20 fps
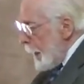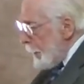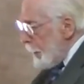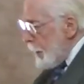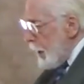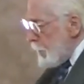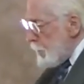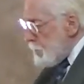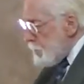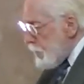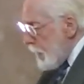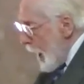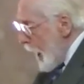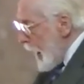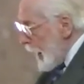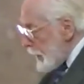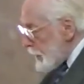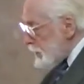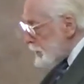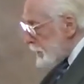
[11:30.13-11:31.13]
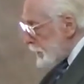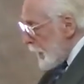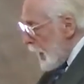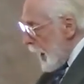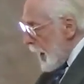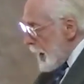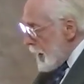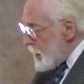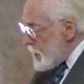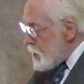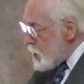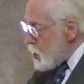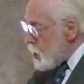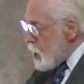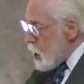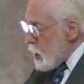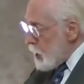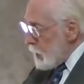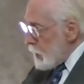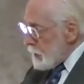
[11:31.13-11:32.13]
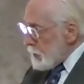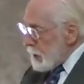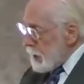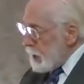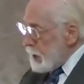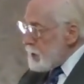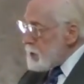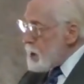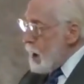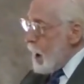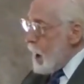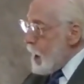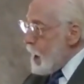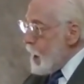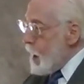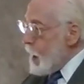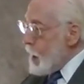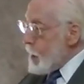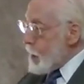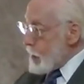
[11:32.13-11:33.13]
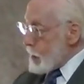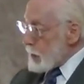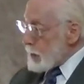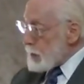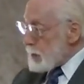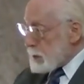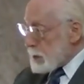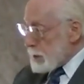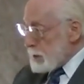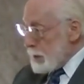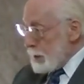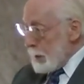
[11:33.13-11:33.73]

the backslider in heart